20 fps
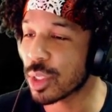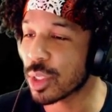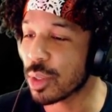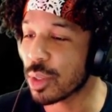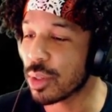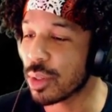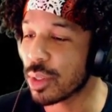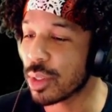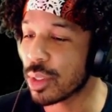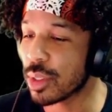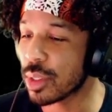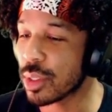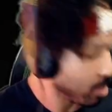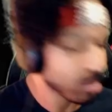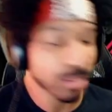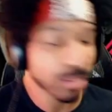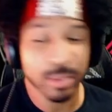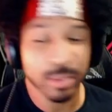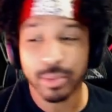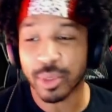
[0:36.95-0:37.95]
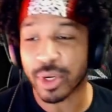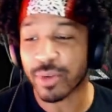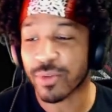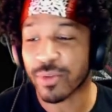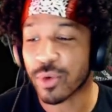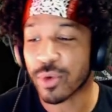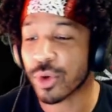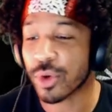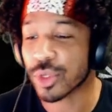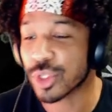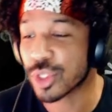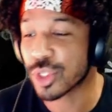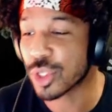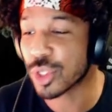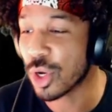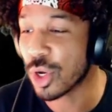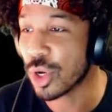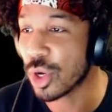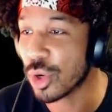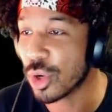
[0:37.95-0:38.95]
it? But of course,
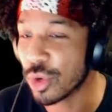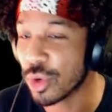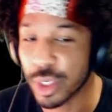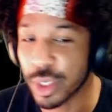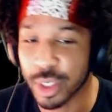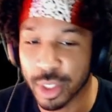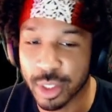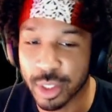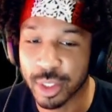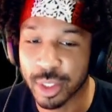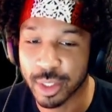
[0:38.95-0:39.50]
ogre.